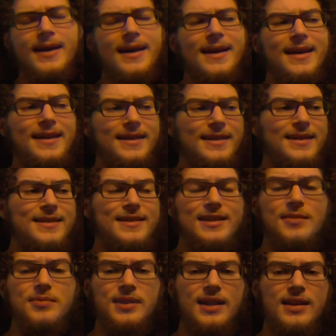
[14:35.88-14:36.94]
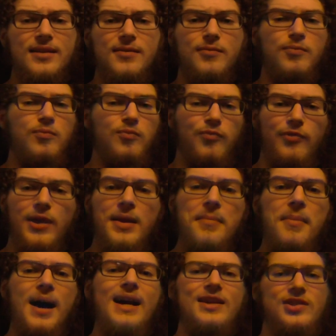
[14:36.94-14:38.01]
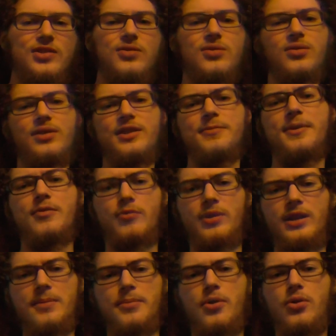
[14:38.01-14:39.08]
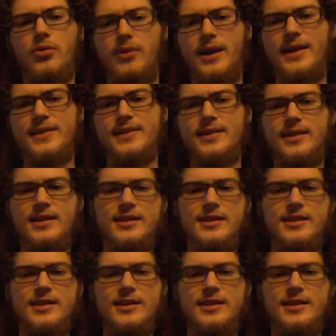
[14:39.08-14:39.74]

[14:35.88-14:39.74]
And it seems that in my circle, it's been really polarizing.